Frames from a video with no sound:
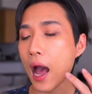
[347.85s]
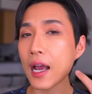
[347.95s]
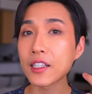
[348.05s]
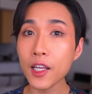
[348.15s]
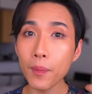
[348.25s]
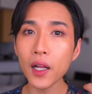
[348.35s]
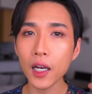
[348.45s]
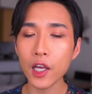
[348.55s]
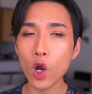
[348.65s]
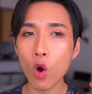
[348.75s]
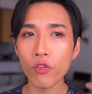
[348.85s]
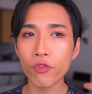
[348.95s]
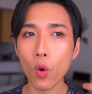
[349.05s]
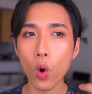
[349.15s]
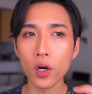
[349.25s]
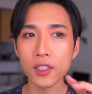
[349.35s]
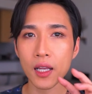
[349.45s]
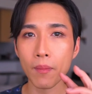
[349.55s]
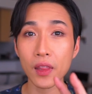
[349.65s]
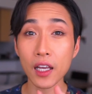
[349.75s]
I typically go for
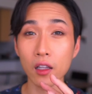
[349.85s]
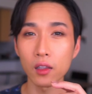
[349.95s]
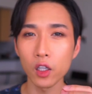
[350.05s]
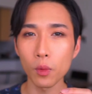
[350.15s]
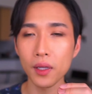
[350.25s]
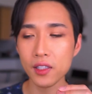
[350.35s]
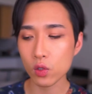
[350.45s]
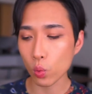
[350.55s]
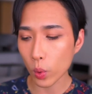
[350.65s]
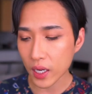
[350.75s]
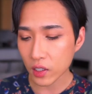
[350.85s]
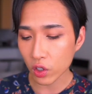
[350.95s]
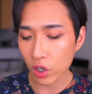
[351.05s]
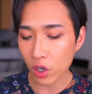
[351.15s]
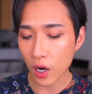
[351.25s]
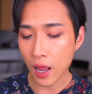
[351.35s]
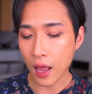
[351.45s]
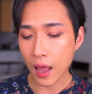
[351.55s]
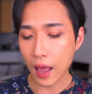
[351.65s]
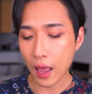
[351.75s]
something a little bit sweeter,
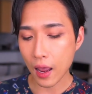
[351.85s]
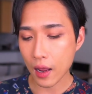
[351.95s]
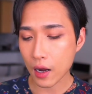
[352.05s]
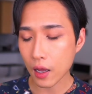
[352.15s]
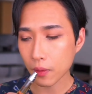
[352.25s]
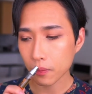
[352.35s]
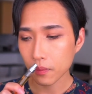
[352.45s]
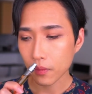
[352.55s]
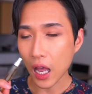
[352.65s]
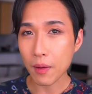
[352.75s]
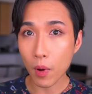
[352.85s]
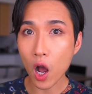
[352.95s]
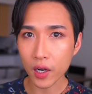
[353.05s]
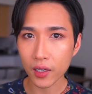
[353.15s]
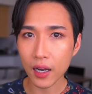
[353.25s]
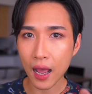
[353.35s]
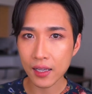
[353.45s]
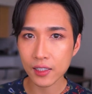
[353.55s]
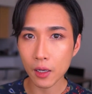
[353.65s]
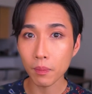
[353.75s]
and I bought it
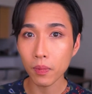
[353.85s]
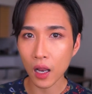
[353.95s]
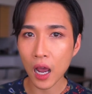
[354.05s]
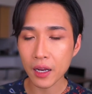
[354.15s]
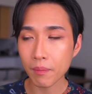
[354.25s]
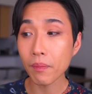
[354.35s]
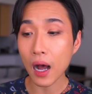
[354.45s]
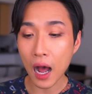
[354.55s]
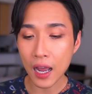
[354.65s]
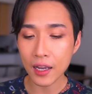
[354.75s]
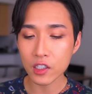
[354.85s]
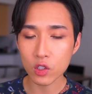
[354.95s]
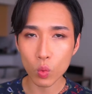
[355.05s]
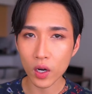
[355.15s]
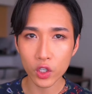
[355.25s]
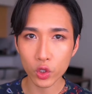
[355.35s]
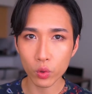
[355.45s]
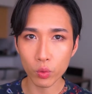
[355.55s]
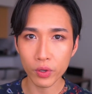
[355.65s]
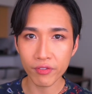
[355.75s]
as a blind buy. I just want to
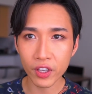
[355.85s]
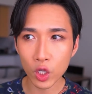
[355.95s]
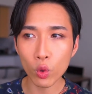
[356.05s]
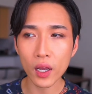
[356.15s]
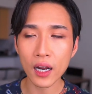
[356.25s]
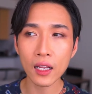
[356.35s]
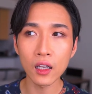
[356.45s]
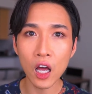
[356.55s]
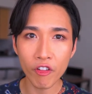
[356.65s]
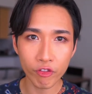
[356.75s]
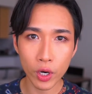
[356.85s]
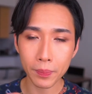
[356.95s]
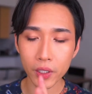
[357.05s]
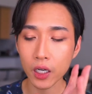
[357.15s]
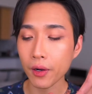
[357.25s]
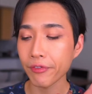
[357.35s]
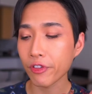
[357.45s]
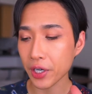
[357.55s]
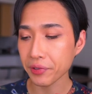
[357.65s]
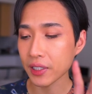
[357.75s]
do a review, and I love Replica
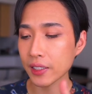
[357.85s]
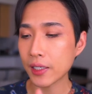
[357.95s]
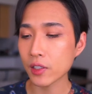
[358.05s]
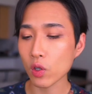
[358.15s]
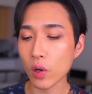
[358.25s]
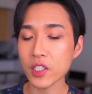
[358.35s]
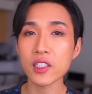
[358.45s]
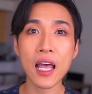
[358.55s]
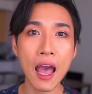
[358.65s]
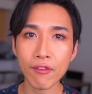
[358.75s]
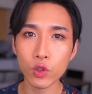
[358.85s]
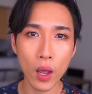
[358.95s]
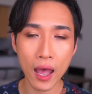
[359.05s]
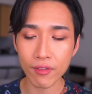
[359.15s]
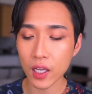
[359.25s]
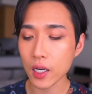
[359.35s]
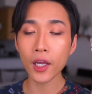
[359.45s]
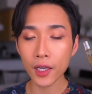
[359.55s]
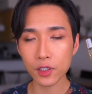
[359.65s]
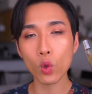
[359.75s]
fragrances, so I just have to have it. It is